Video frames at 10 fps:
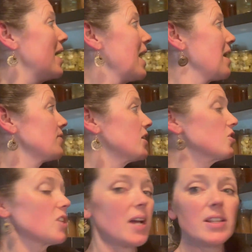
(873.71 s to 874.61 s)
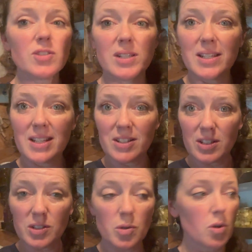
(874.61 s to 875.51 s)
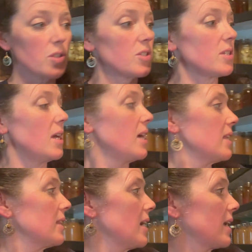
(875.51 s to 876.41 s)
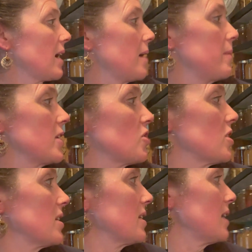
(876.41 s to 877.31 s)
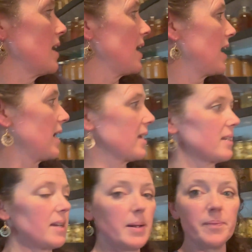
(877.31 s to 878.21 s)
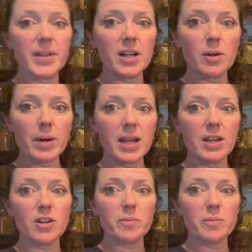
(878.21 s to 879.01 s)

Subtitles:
Have not tried, so I did get 6 quarts like I mentioned, and they are right here.